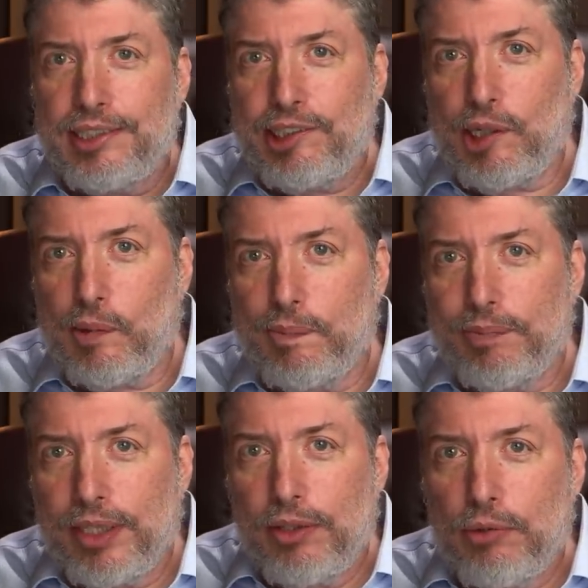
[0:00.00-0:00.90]
So
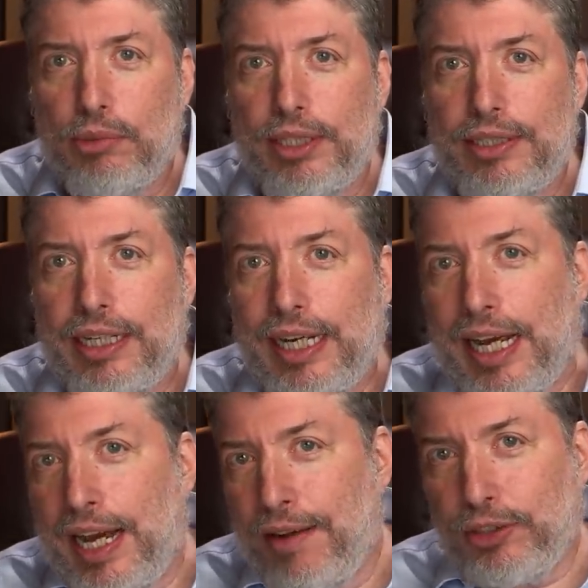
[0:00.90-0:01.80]
when
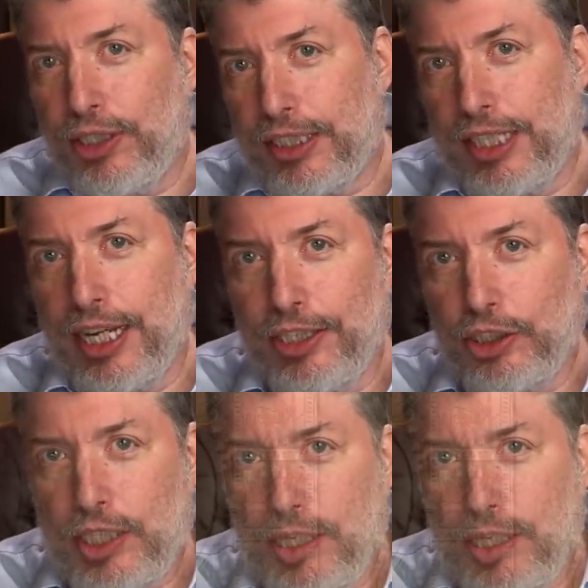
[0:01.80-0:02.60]
after the King